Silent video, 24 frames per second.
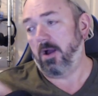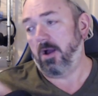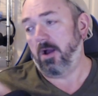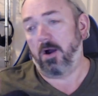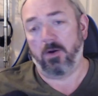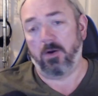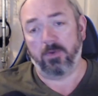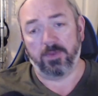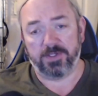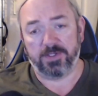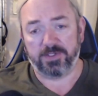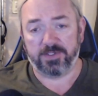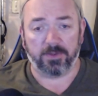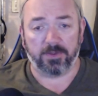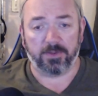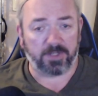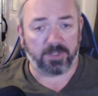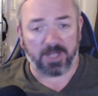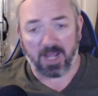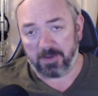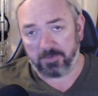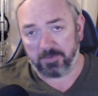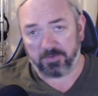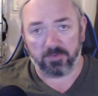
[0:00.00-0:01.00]
all these other
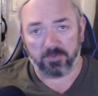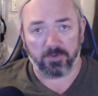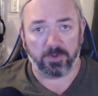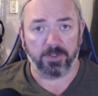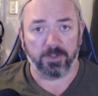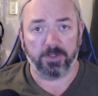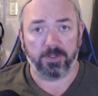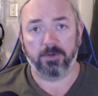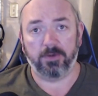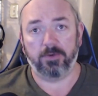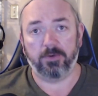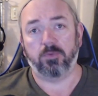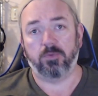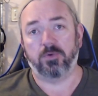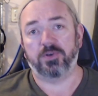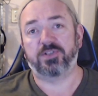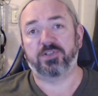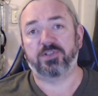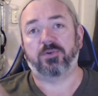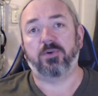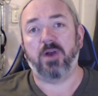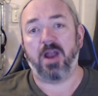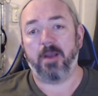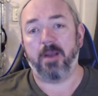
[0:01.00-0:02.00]
games we want to do, we're
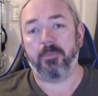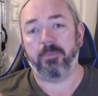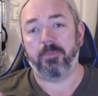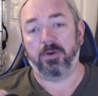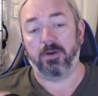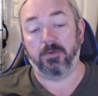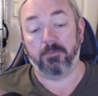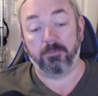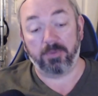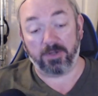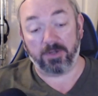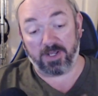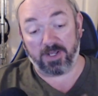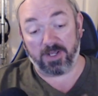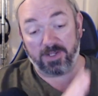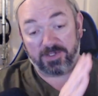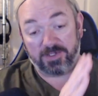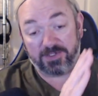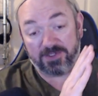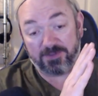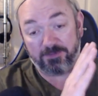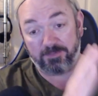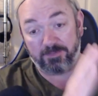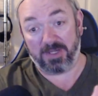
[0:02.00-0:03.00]
scrapping them
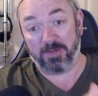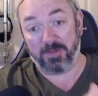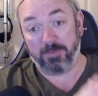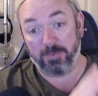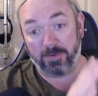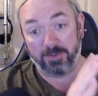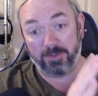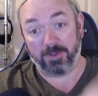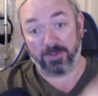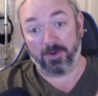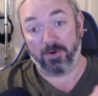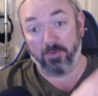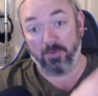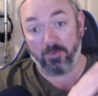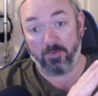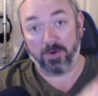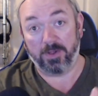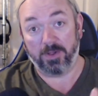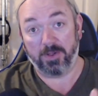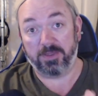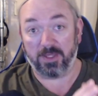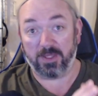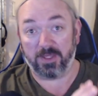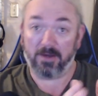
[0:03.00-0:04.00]
because people don't
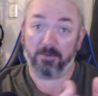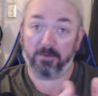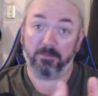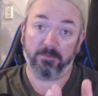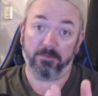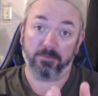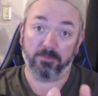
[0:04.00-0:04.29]
want them.